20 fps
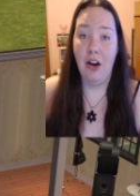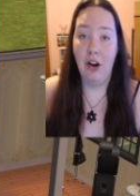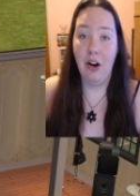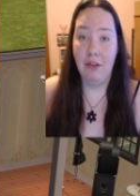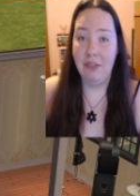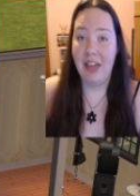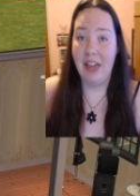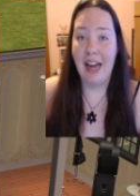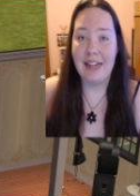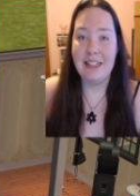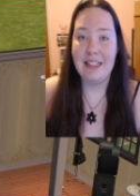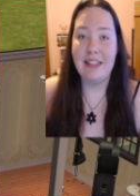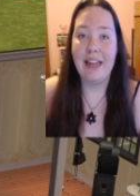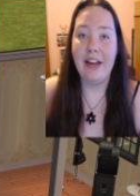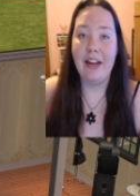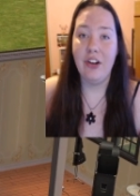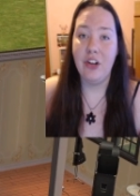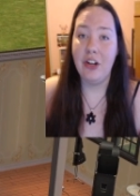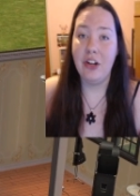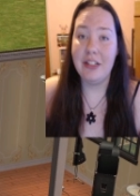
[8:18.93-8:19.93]
of that.
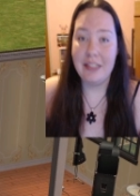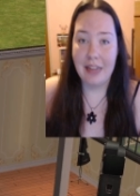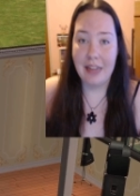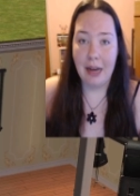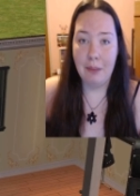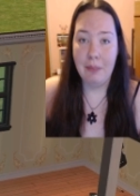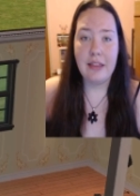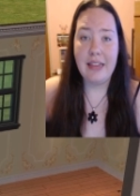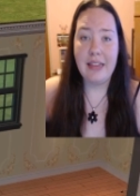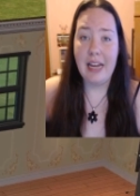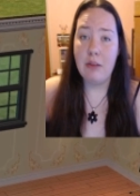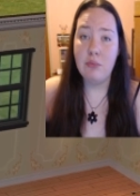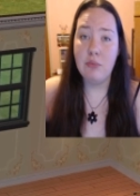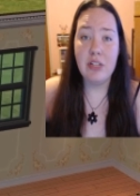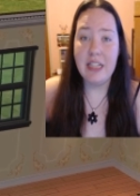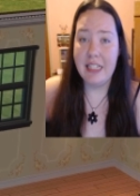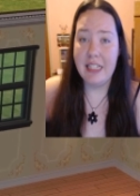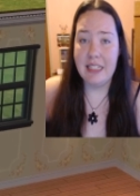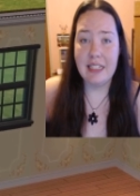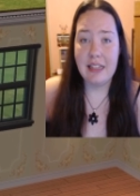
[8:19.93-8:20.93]
They are not dumb. Them
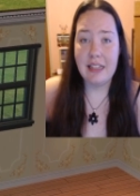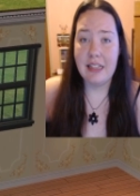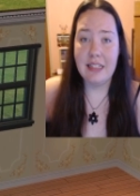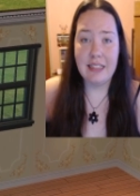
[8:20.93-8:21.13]
releasing